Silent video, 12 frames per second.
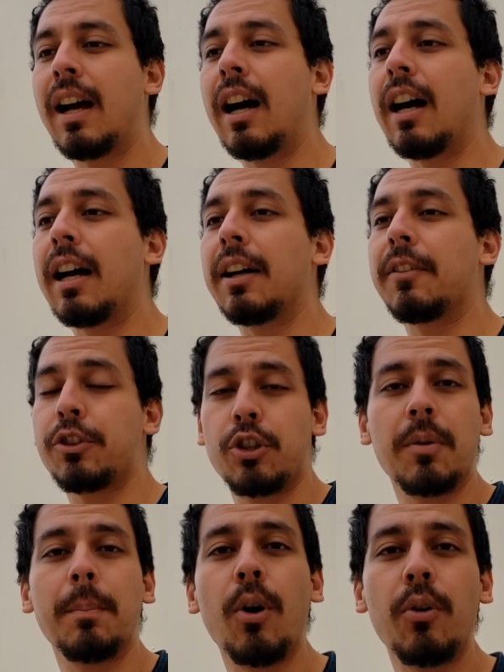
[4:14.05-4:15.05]

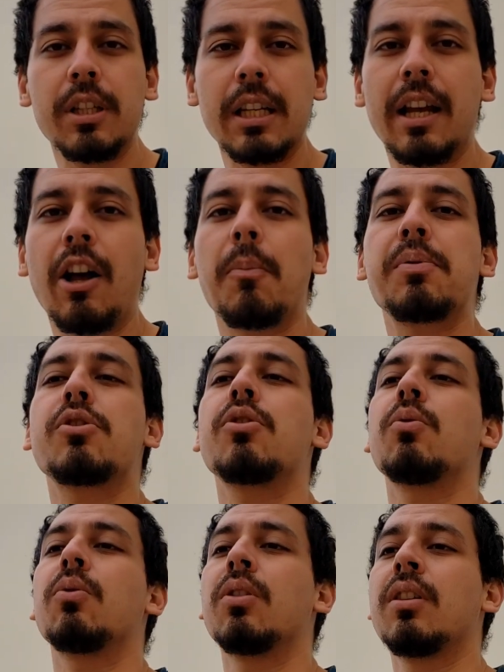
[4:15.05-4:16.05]
Eudaimonia helps
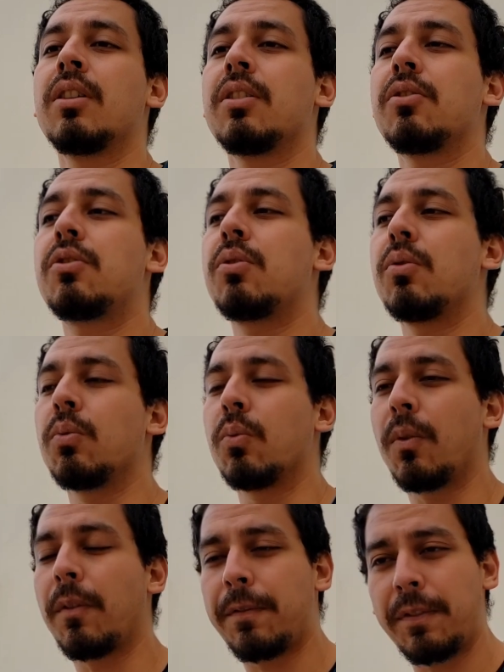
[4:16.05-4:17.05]
you to
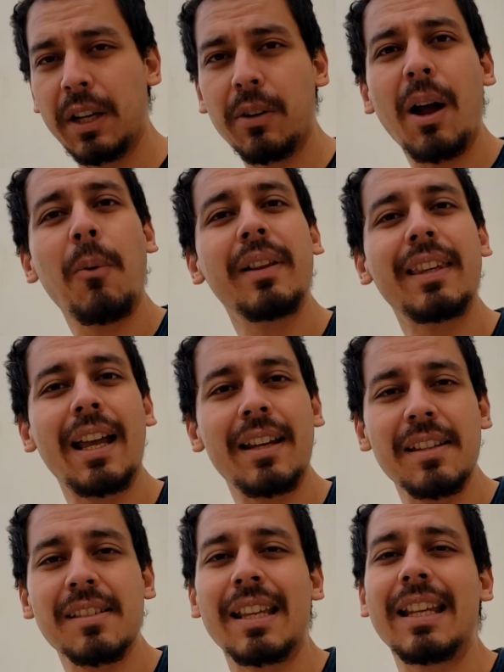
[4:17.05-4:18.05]
figure out what that
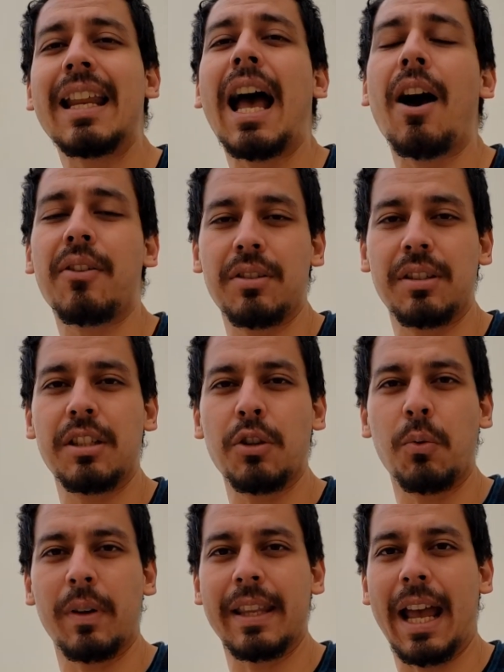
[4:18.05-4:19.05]
is and how to
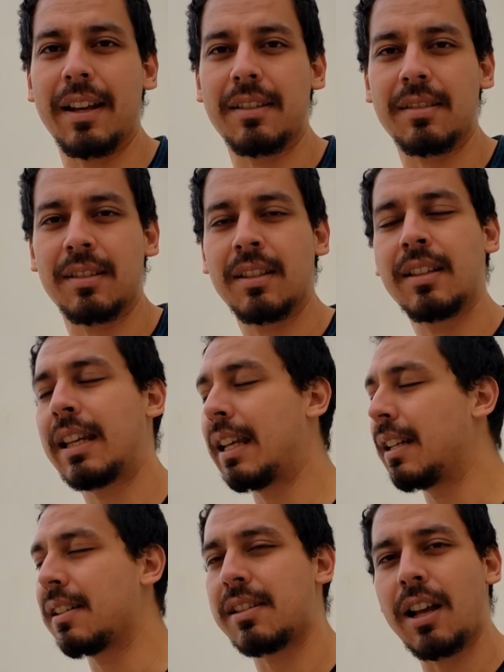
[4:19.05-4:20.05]
deal with that.
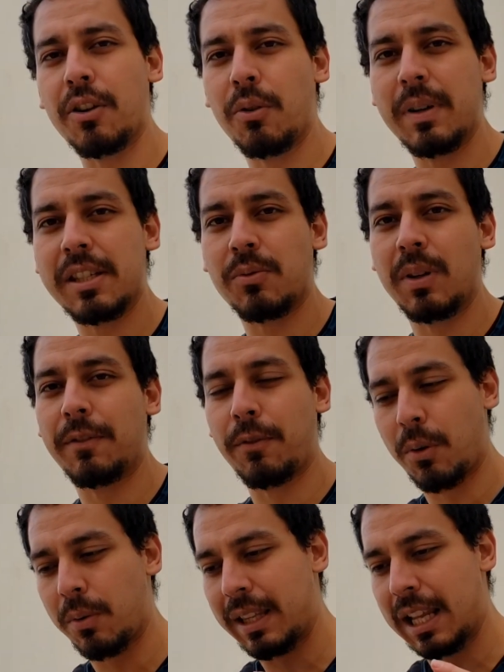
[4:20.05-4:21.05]
And it's not always
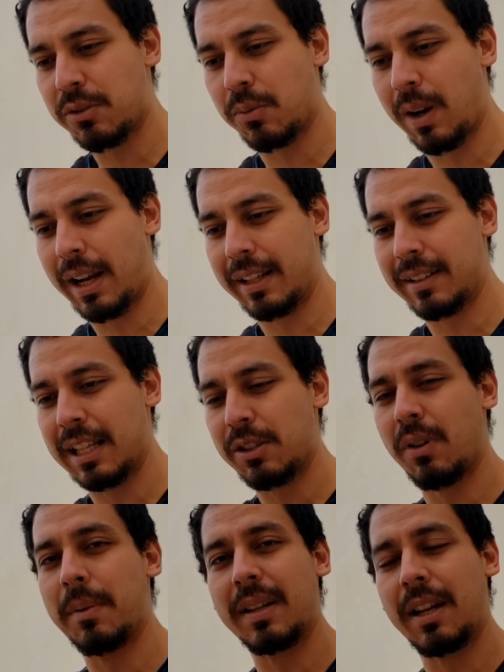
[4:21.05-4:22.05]
straightforward. That's why
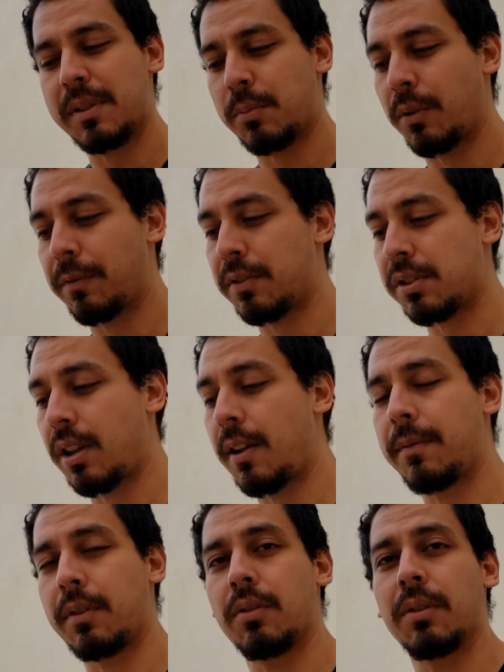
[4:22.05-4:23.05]
it becomes more
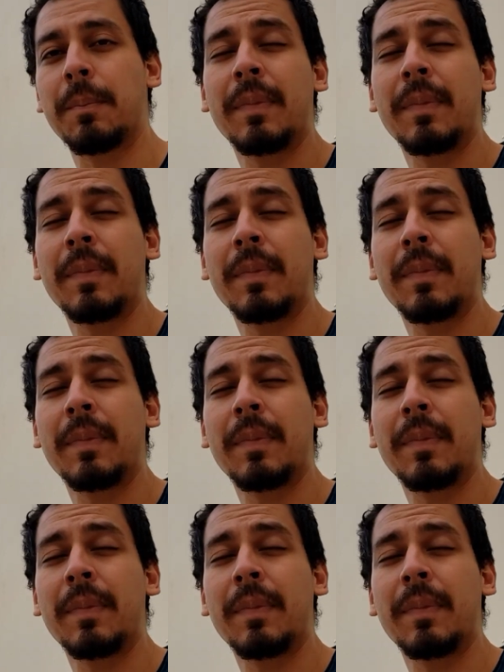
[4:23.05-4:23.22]
philosophical.